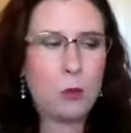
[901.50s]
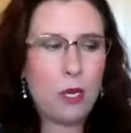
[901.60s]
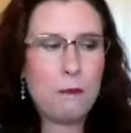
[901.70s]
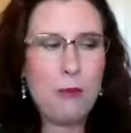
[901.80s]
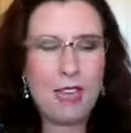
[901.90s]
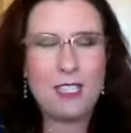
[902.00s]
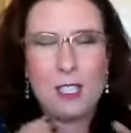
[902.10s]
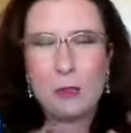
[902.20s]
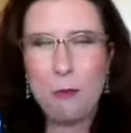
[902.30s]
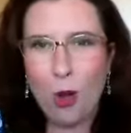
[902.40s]
we made
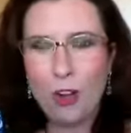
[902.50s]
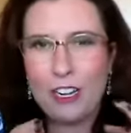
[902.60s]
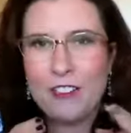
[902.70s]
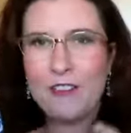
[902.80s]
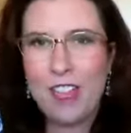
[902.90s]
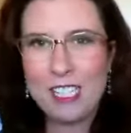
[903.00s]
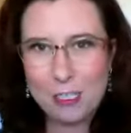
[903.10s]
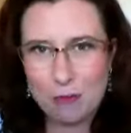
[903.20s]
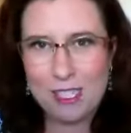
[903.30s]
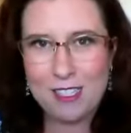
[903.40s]
smart
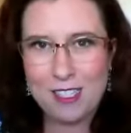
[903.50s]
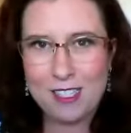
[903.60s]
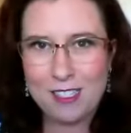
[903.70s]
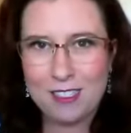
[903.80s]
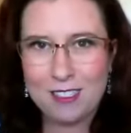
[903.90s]
investments.